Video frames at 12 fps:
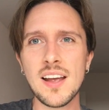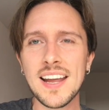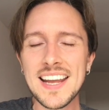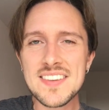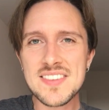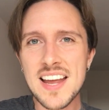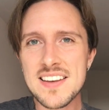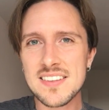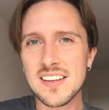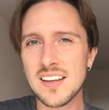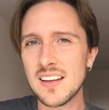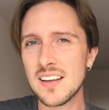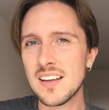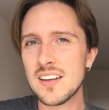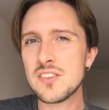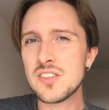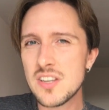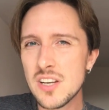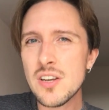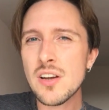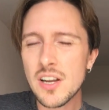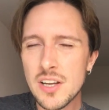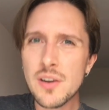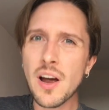He said,
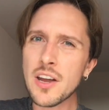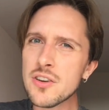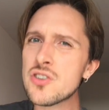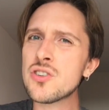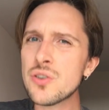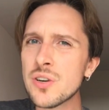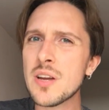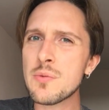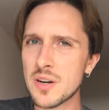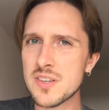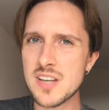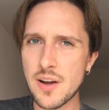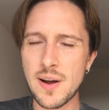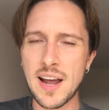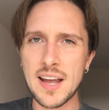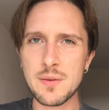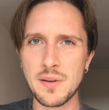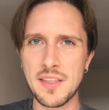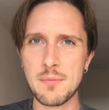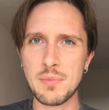are you sure you want to go ahead with it?